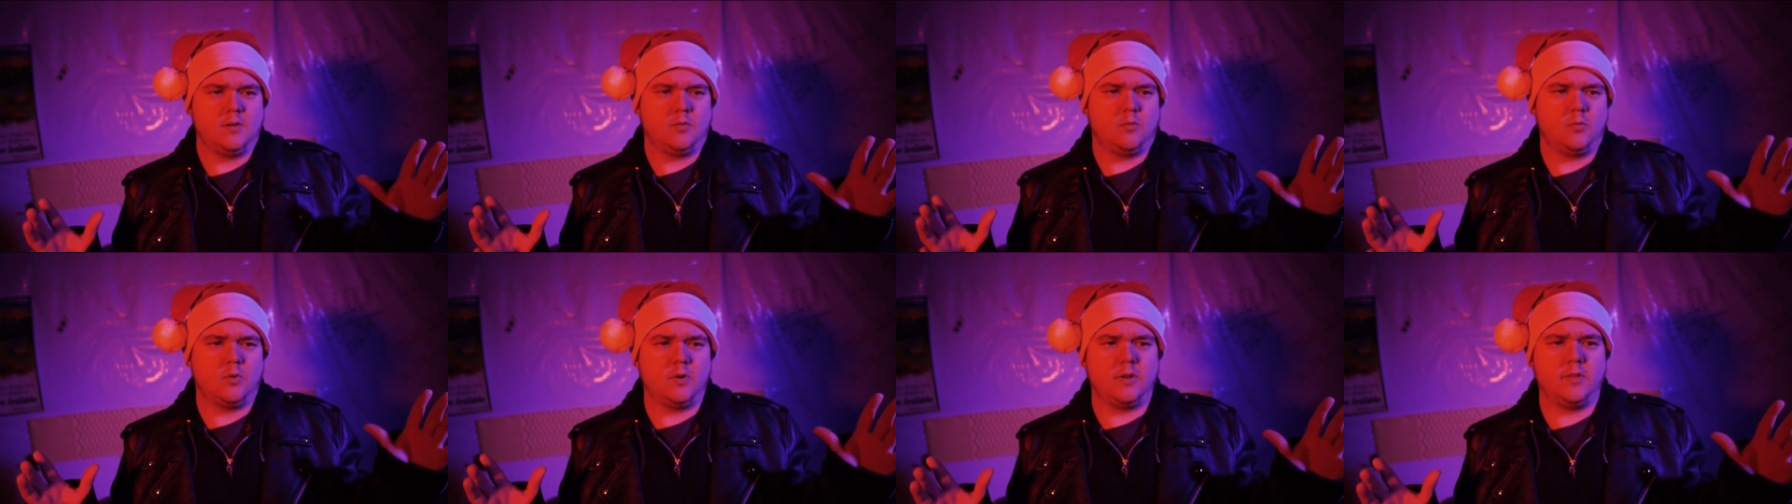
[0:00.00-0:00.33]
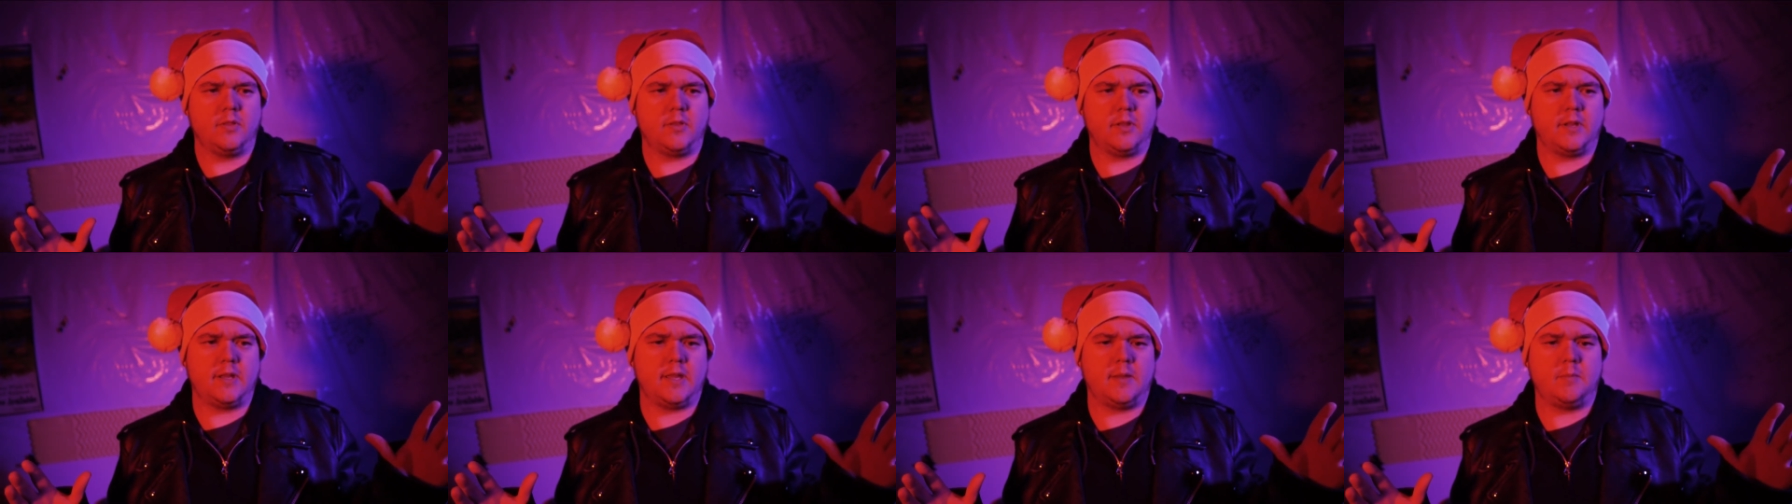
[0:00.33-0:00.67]
one
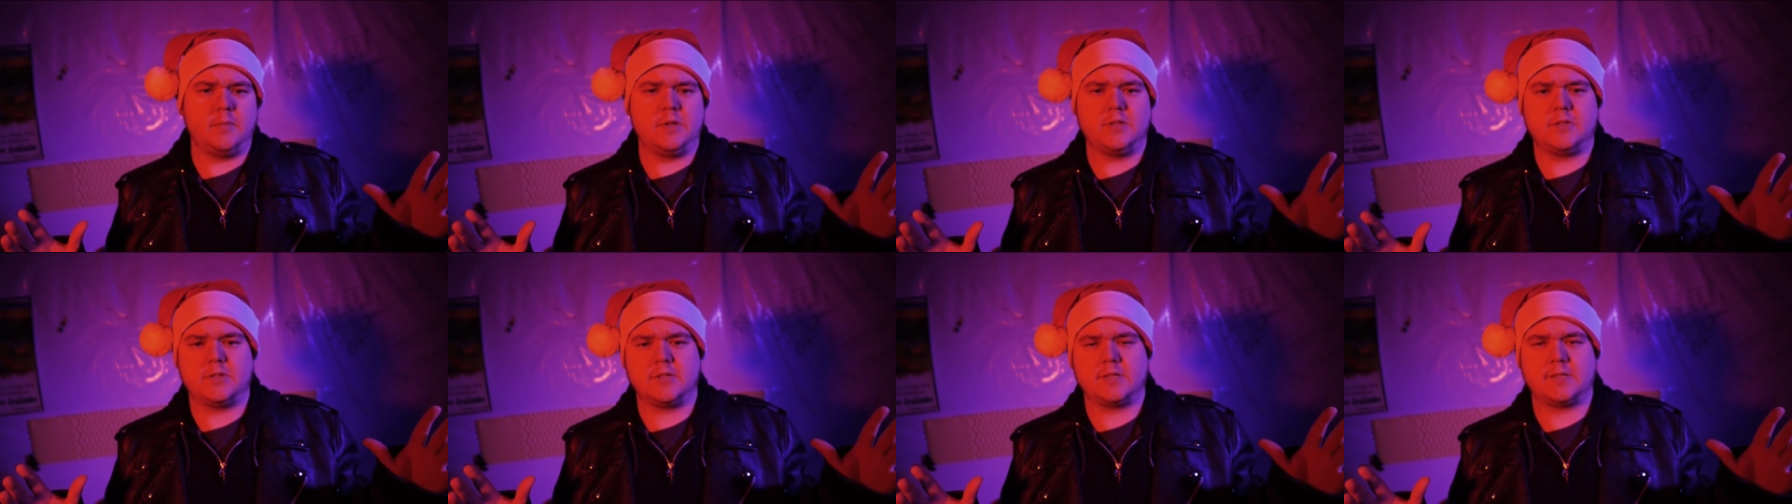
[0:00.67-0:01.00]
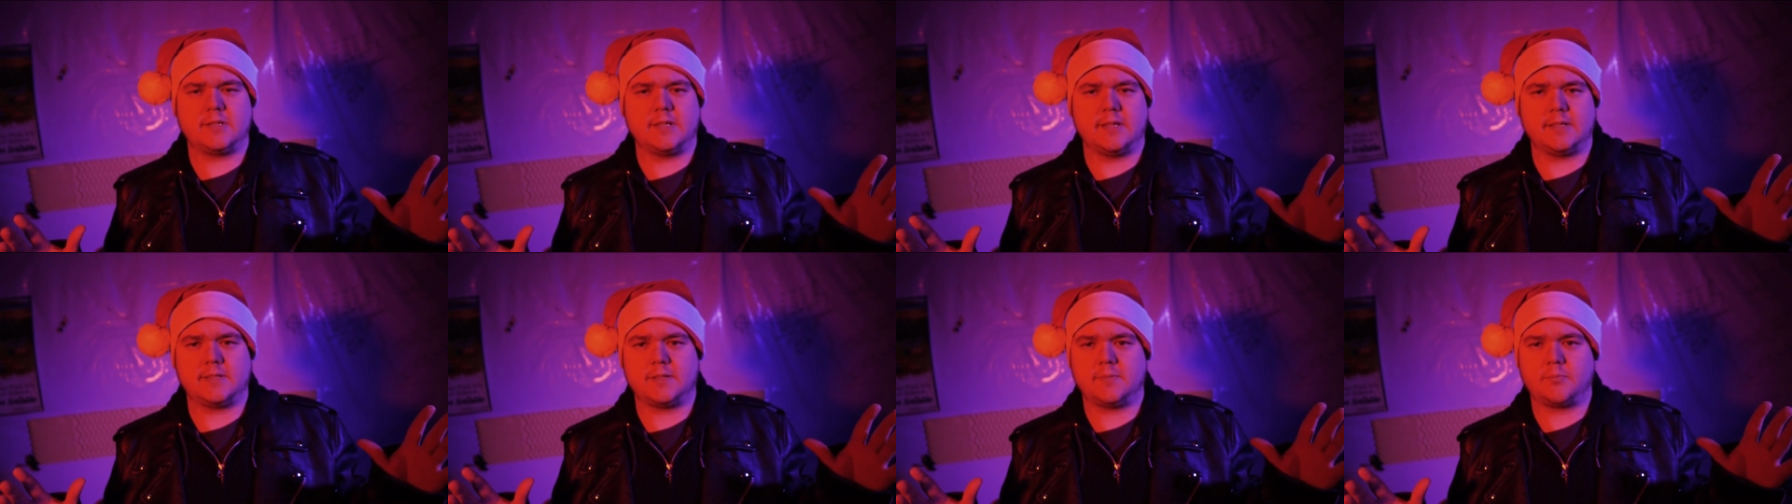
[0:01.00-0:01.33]
of the
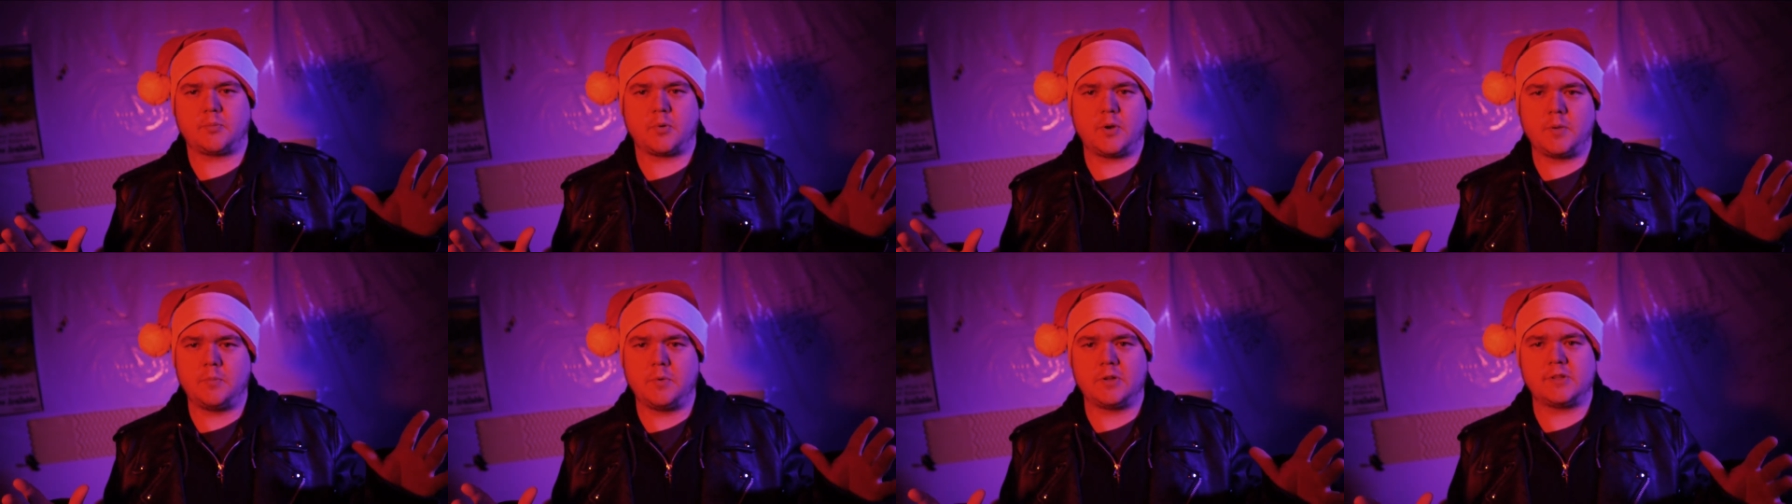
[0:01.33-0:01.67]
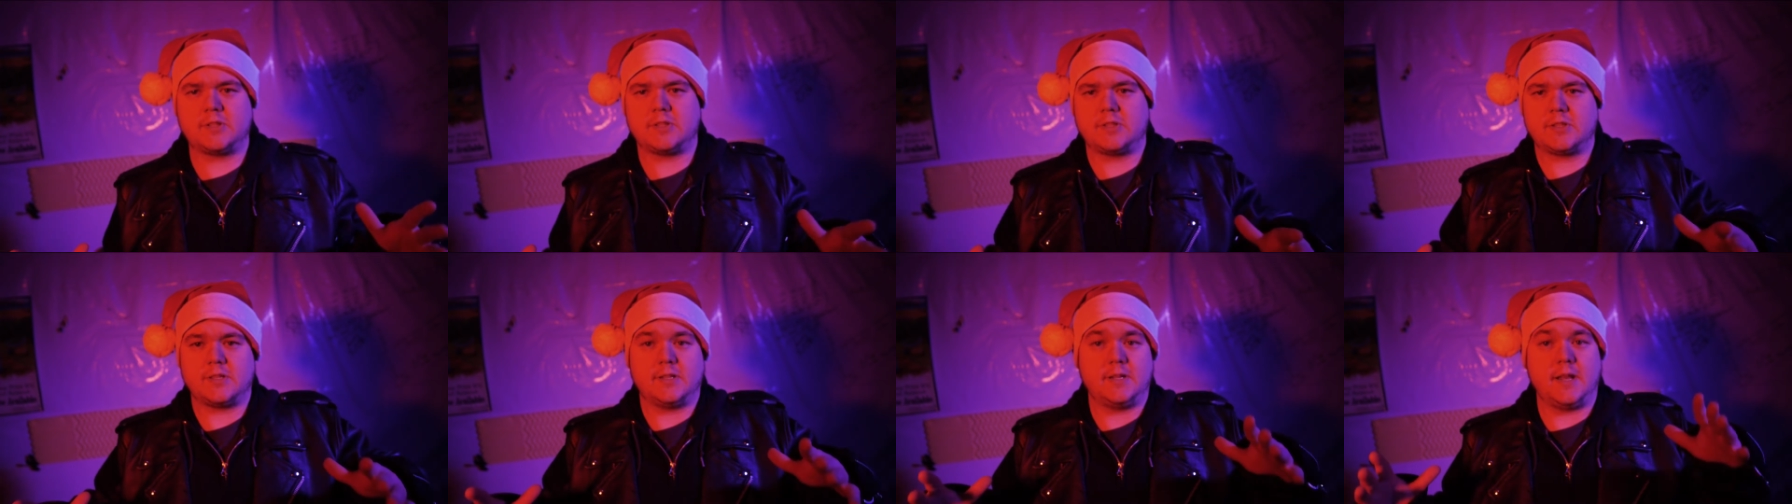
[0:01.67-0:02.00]
images that's pretty
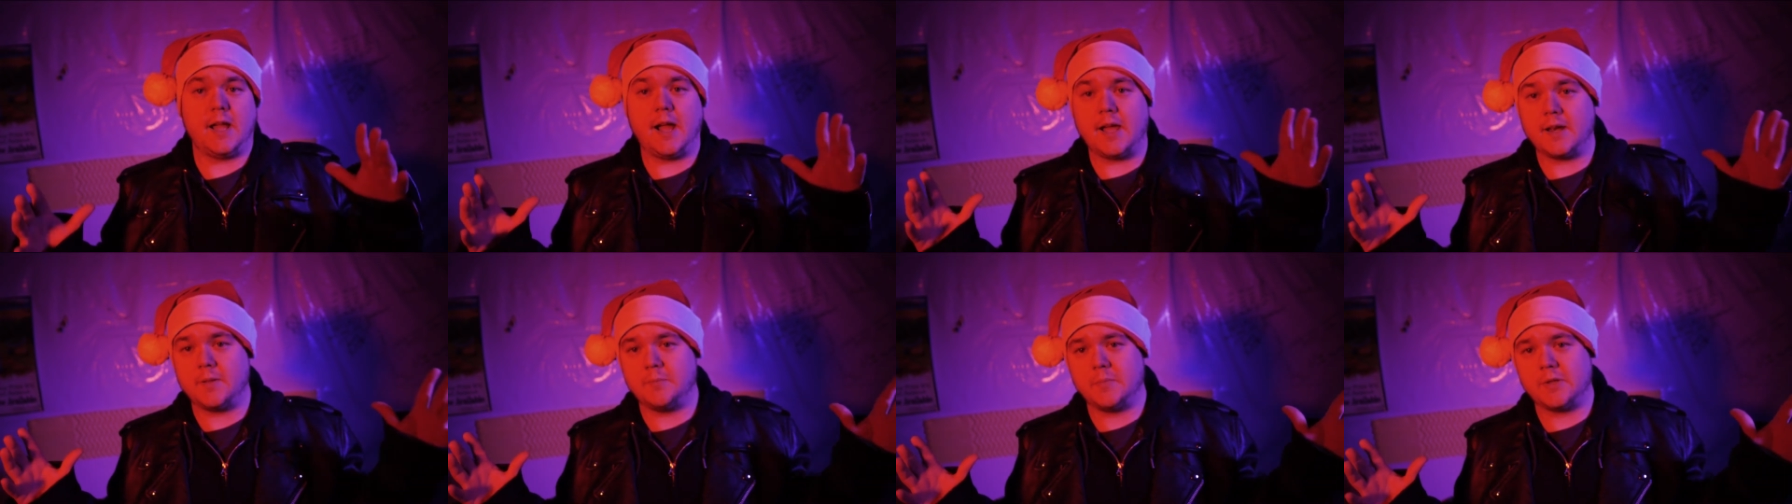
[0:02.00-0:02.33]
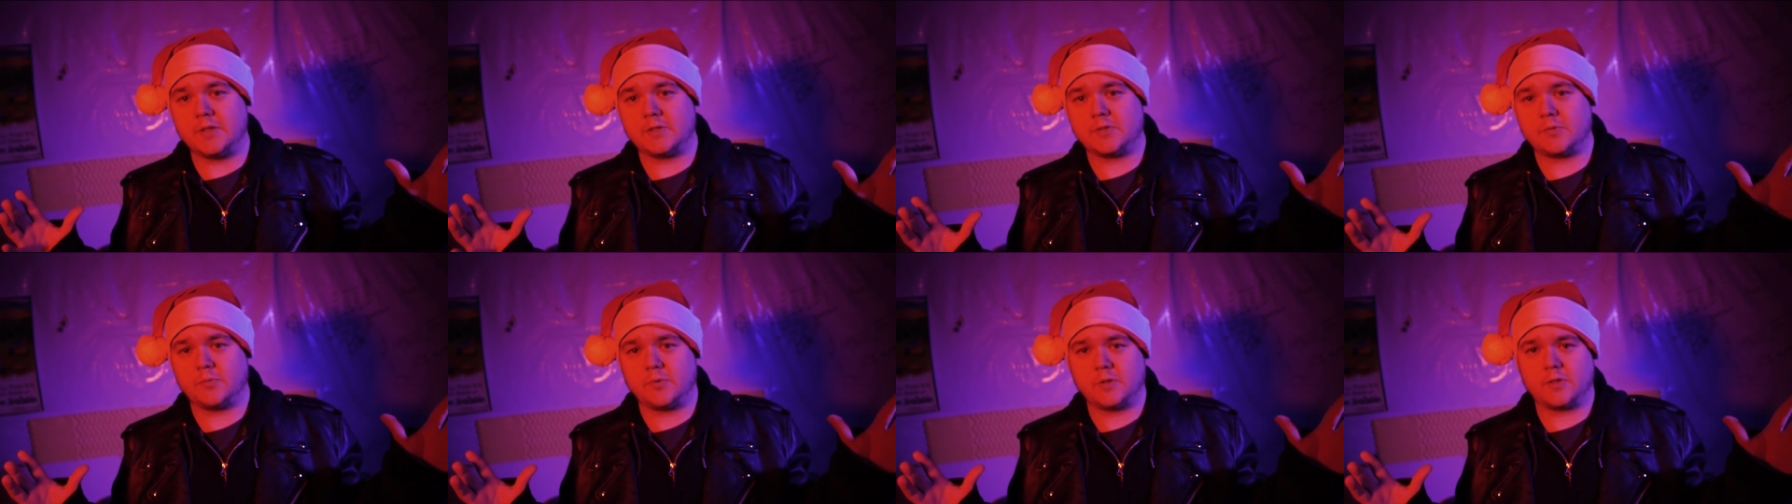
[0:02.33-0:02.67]
much synonymous